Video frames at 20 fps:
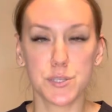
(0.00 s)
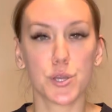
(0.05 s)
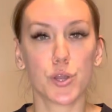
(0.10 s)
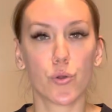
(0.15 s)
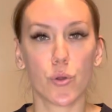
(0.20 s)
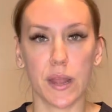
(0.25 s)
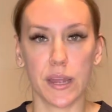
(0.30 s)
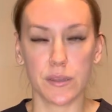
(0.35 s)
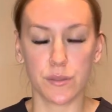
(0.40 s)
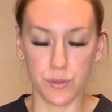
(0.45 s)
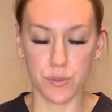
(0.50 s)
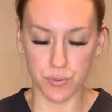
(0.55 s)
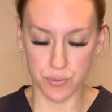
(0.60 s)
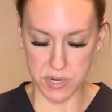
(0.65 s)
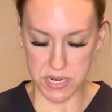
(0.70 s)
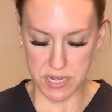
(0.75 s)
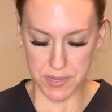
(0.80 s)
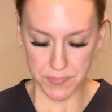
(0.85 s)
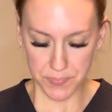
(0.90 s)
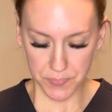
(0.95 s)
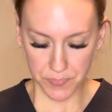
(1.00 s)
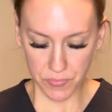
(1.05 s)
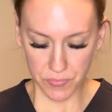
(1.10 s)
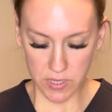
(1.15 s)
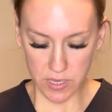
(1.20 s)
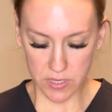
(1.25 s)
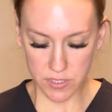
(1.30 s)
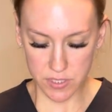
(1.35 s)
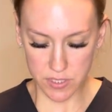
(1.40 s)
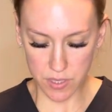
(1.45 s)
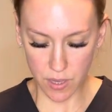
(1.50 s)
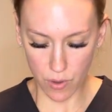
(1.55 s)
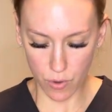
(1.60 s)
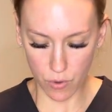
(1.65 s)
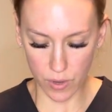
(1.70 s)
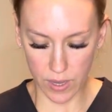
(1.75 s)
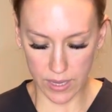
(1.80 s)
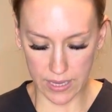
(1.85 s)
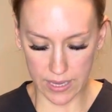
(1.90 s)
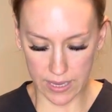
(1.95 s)
a grade three. So
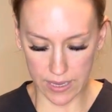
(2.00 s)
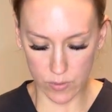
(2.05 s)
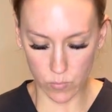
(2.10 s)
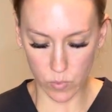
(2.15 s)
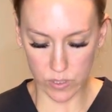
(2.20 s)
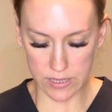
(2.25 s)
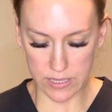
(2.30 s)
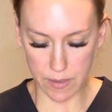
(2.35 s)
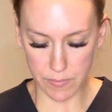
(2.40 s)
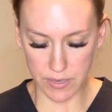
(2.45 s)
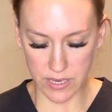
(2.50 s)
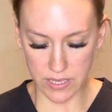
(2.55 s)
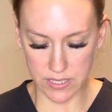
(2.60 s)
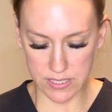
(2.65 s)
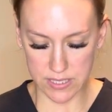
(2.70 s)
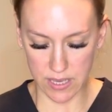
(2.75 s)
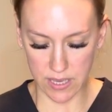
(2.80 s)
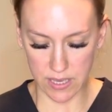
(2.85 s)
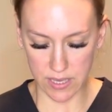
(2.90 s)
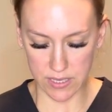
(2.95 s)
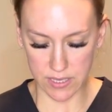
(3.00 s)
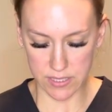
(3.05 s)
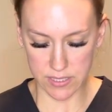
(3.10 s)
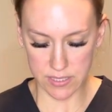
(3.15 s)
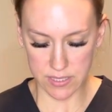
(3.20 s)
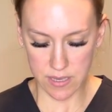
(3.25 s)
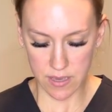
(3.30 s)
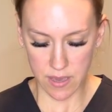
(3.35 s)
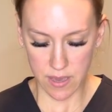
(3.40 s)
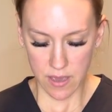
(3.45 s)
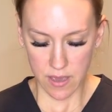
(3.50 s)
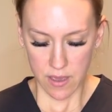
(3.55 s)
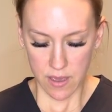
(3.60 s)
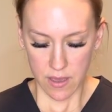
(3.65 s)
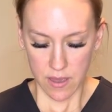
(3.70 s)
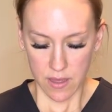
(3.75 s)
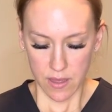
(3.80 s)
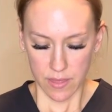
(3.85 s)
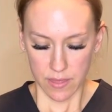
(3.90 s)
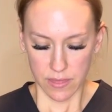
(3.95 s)
again, what that means is
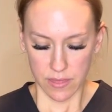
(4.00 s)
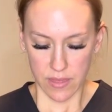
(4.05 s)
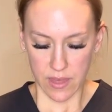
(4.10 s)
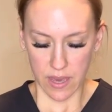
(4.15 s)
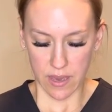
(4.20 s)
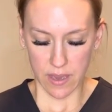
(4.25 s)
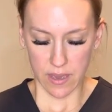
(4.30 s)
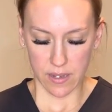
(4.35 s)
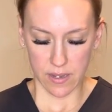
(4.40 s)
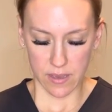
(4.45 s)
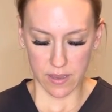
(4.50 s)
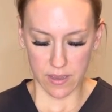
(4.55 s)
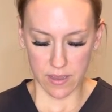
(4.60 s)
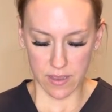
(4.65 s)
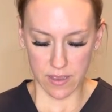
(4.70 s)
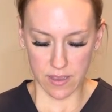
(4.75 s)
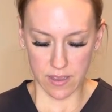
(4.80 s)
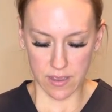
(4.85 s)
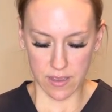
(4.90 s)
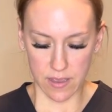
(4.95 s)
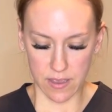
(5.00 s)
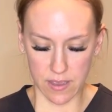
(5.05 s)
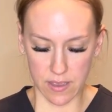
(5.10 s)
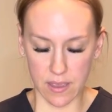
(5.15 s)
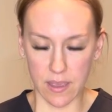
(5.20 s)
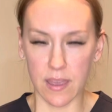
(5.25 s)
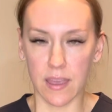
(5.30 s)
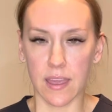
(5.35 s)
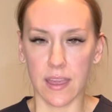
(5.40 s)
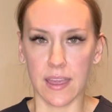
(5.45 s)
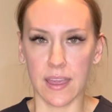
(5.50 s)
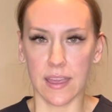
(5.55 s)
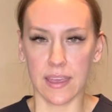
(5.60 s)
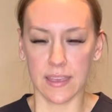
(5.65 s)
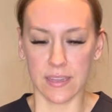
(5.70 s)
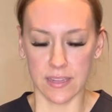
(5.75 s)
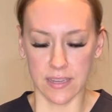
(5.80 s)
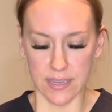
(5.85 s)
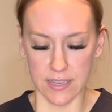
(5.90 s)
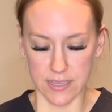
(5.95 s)
that
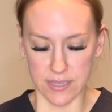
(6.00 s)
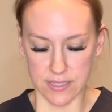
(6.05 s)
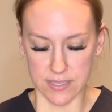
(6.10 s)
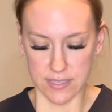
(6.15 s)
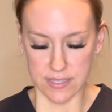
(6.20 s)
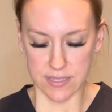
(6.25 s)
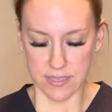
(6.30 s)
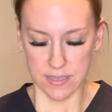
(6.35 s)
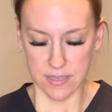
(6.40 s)
it is